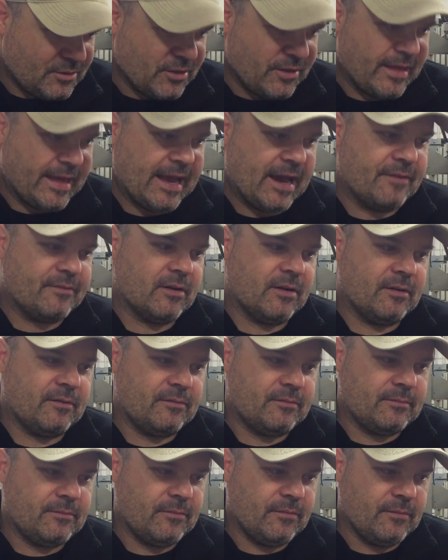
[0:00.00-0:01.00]
do they have a
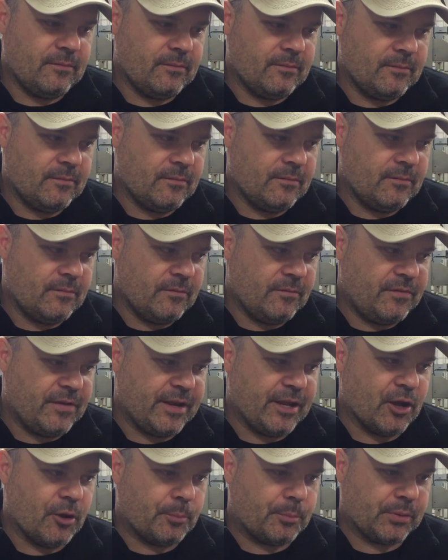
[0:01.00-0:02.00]

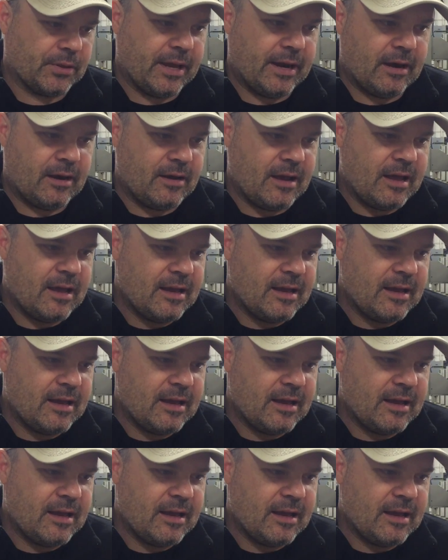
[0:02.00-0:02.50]
video player?